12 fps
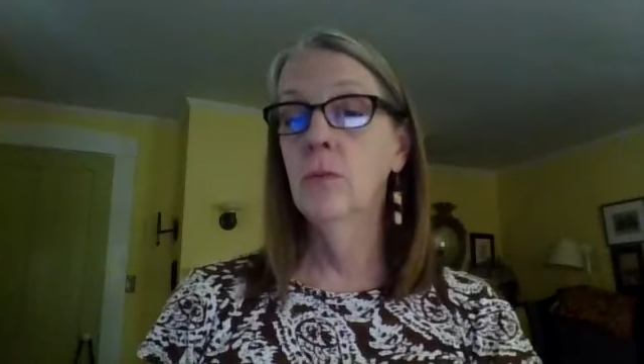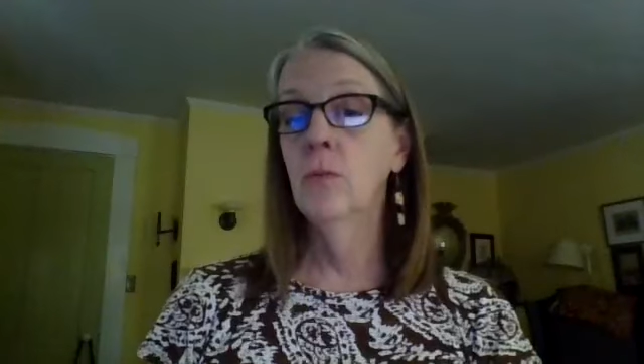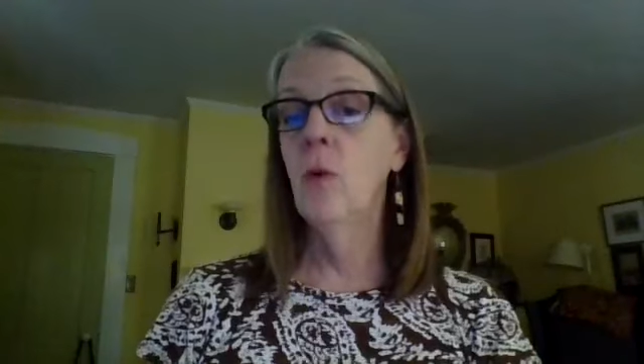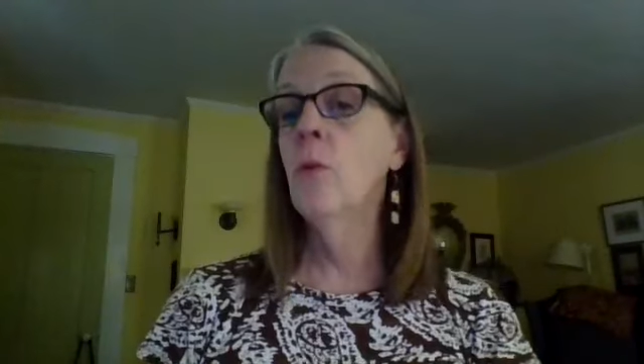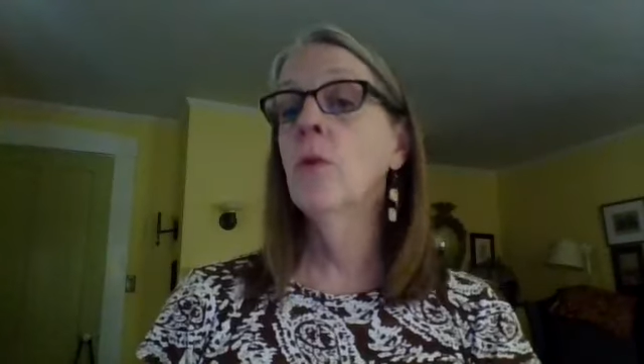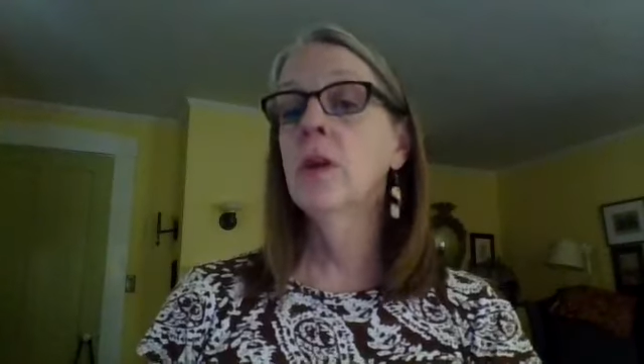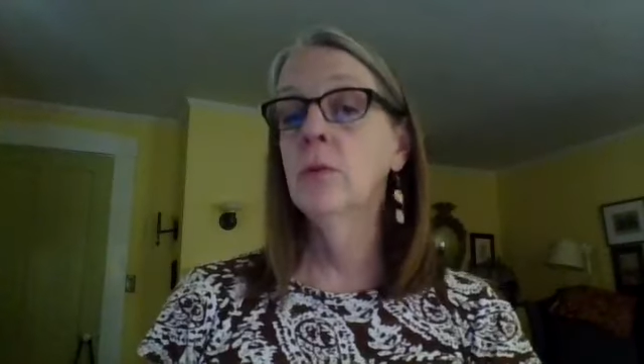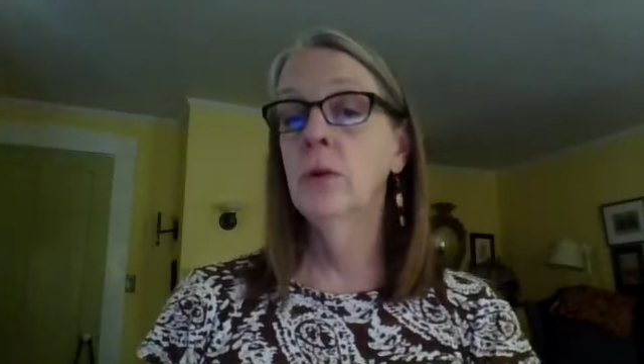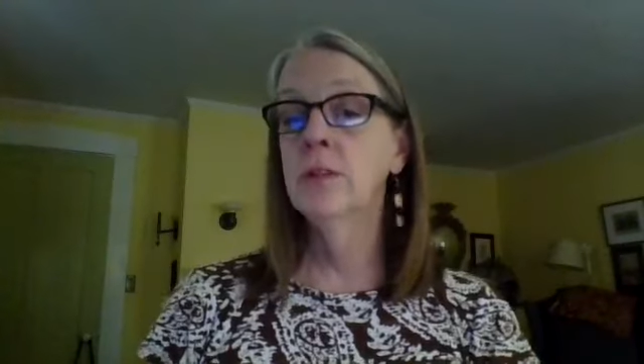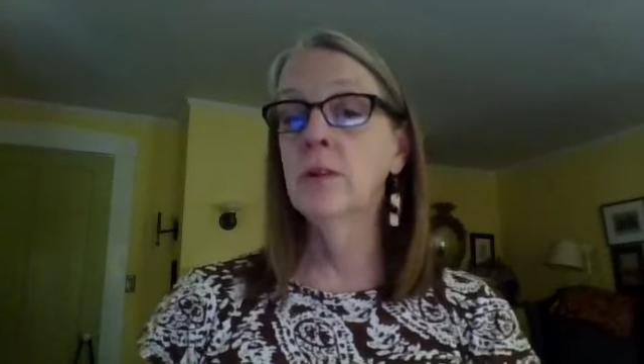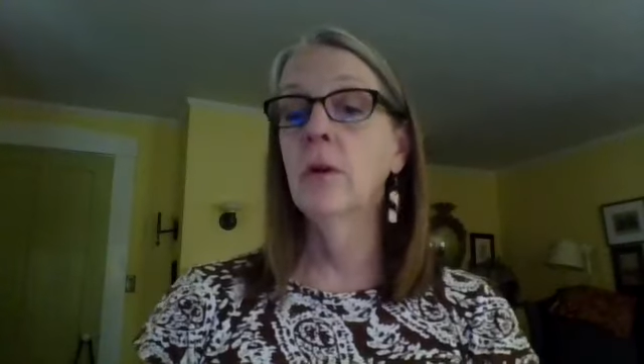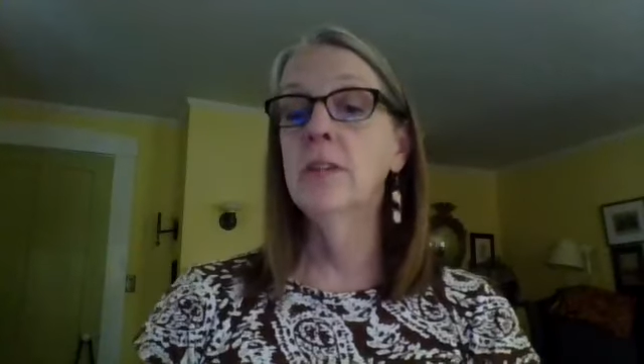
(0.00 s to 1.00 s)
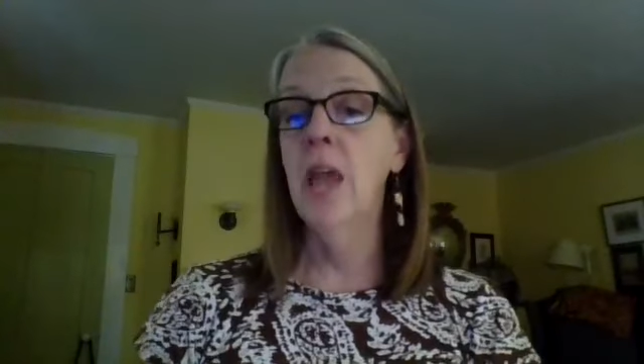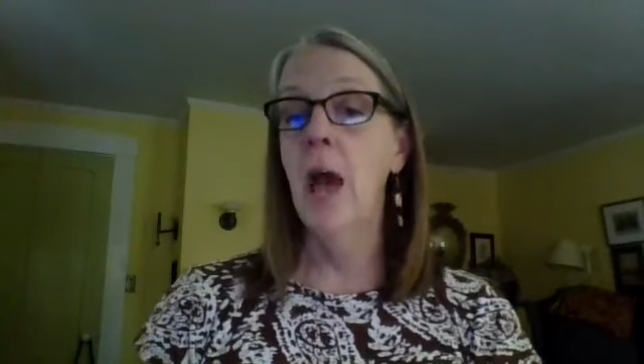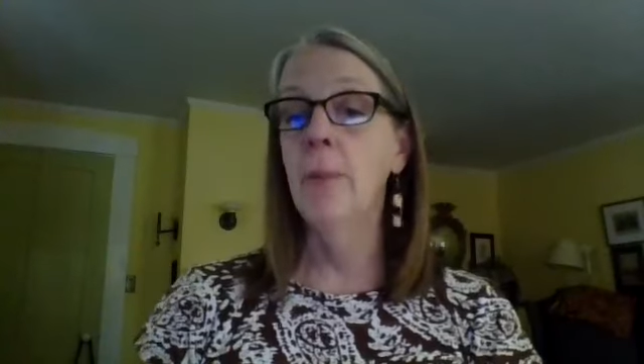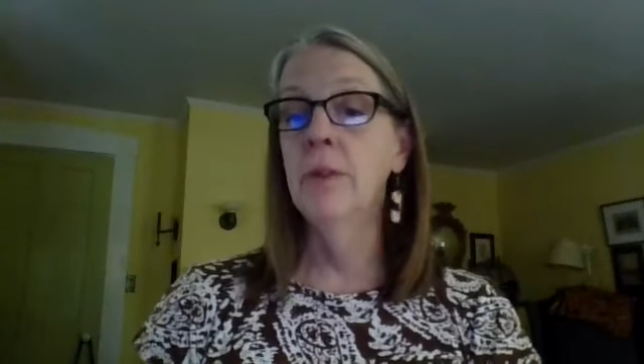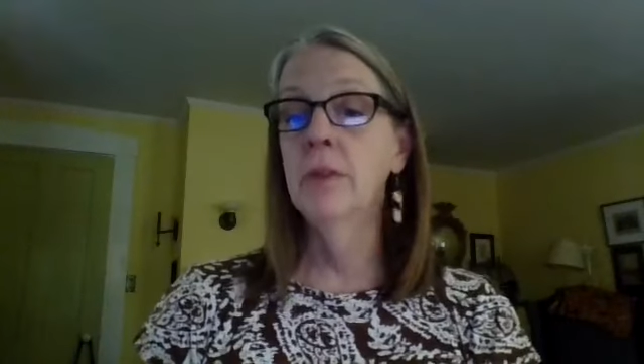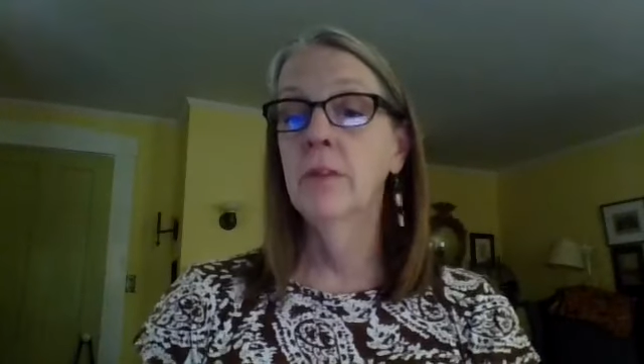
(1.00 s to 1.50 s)
what's going to
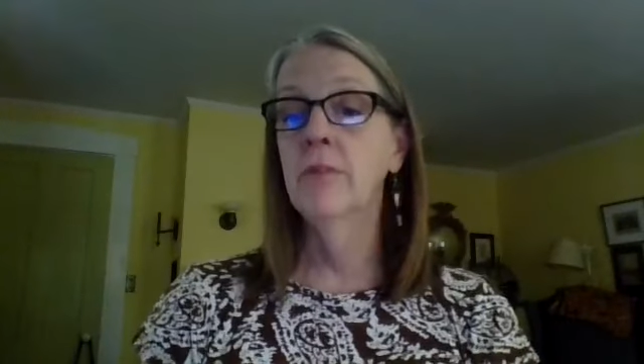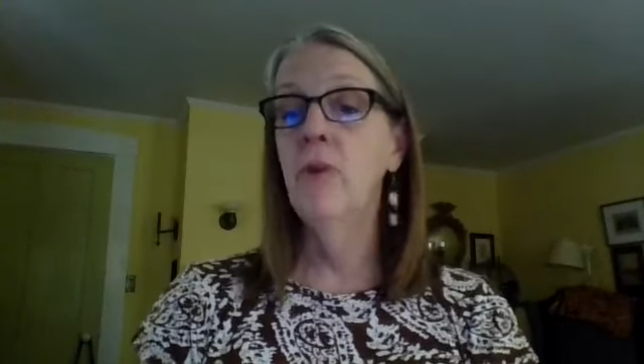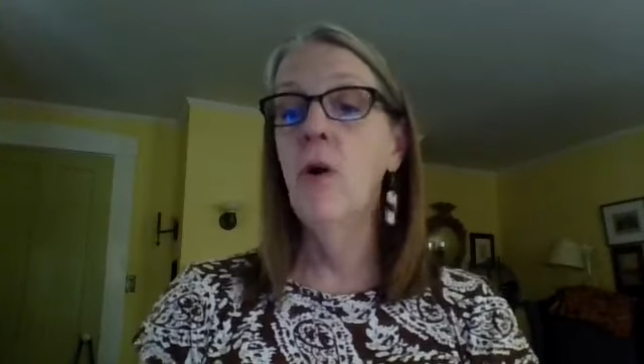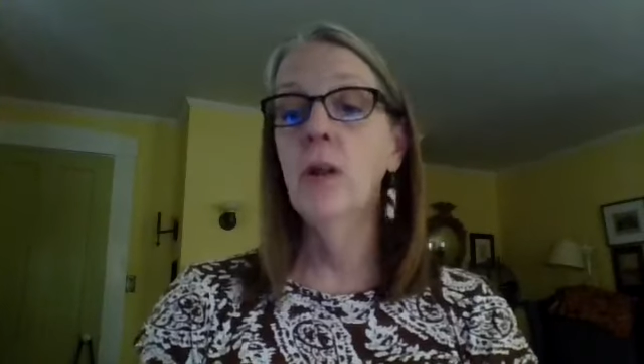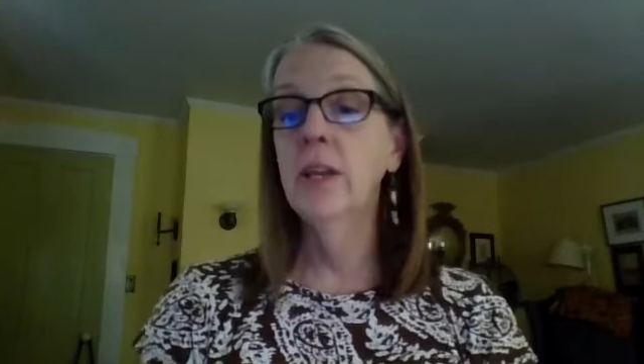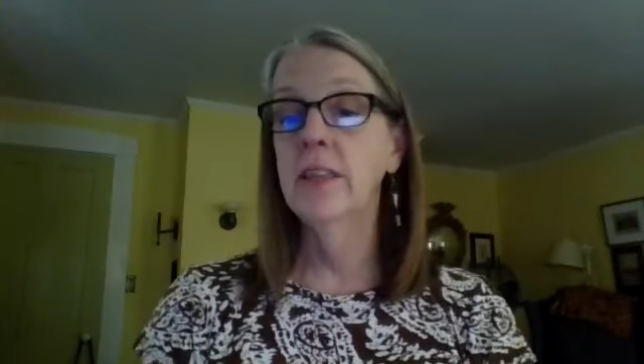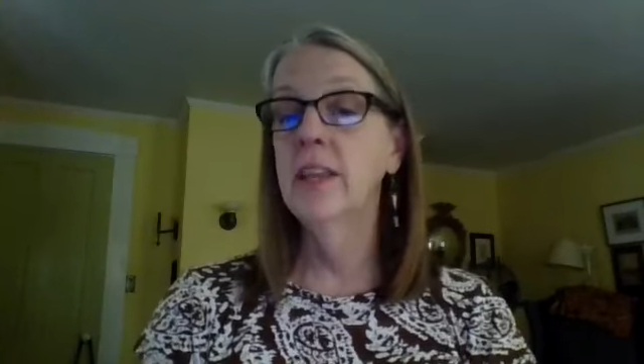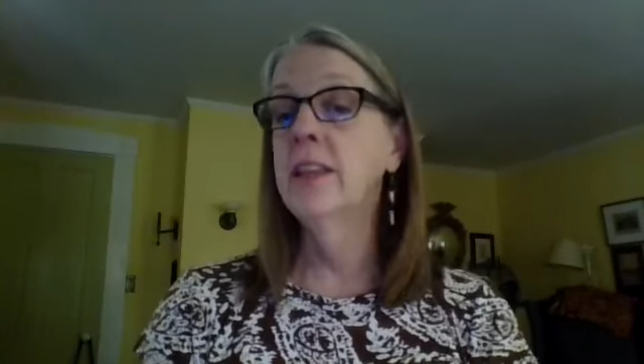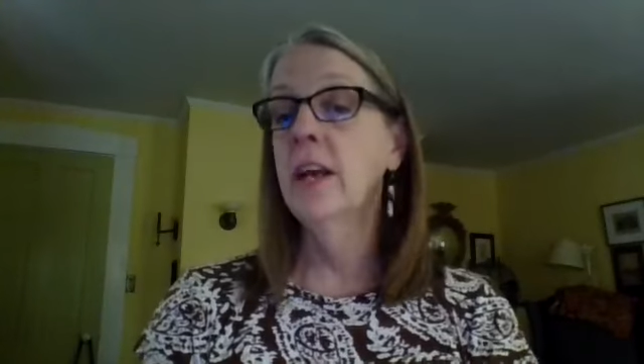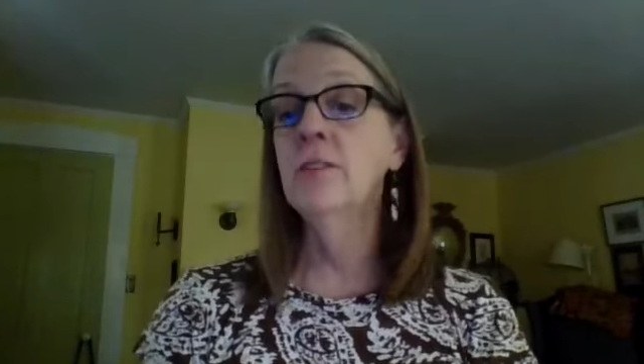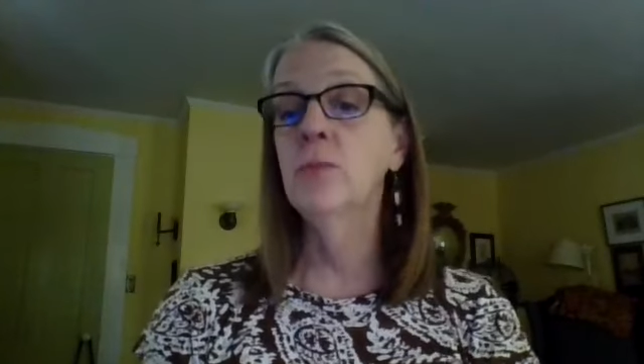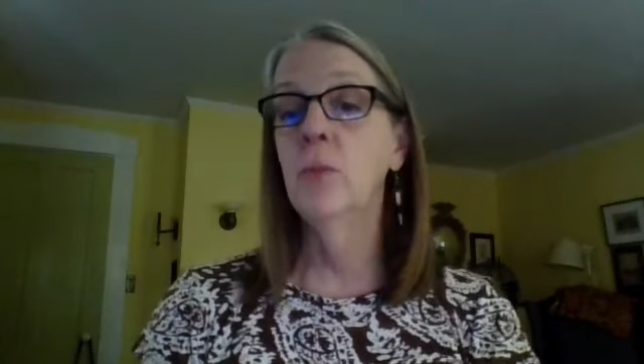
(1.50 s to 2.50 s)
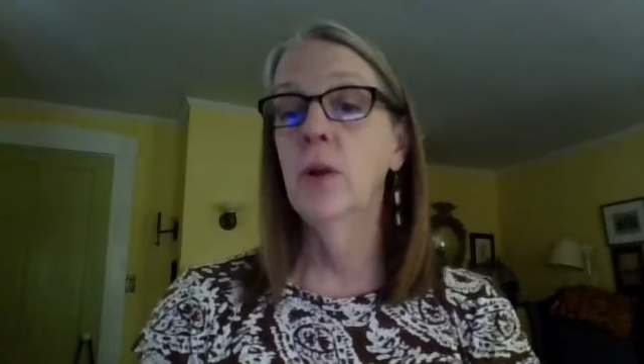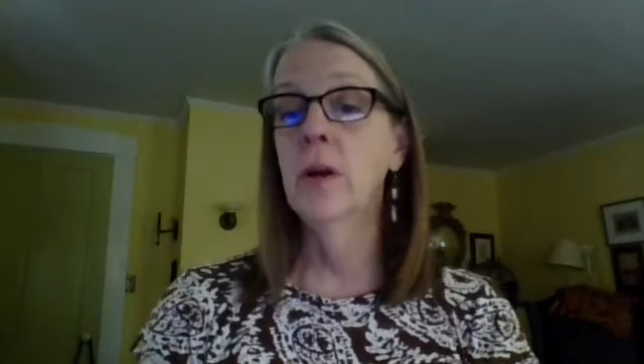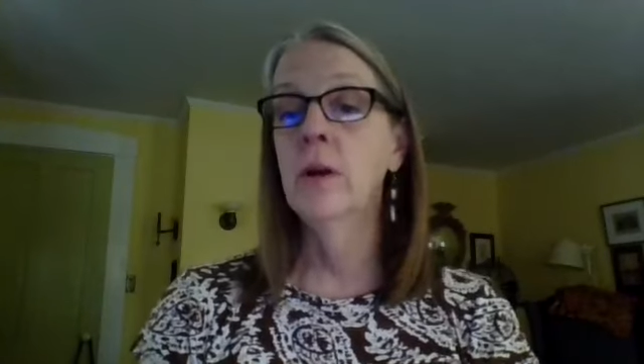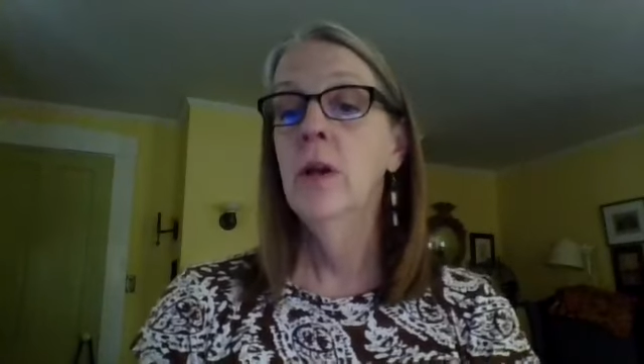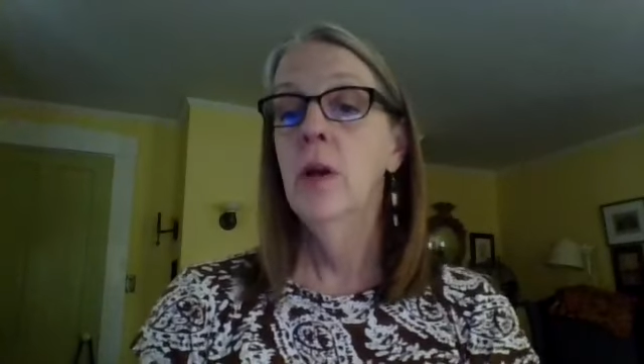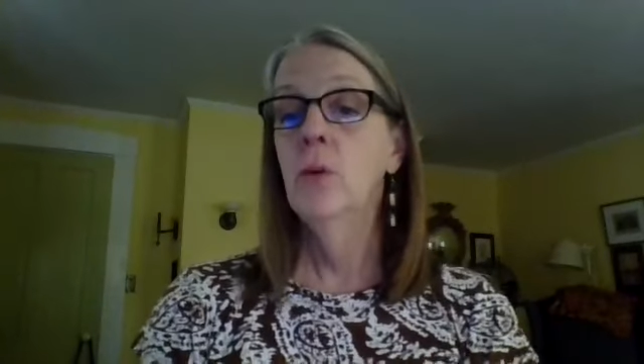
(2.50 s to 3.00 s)
happen in the fall, I think that's
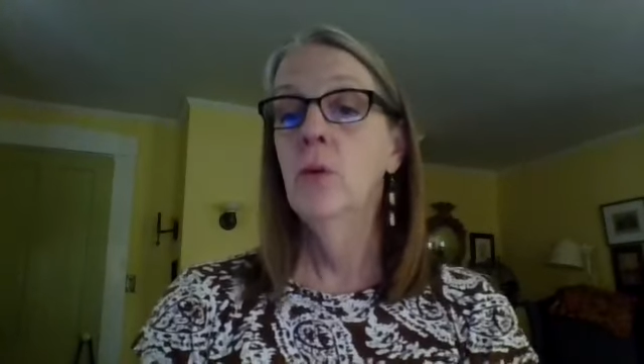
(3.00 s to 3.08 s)
where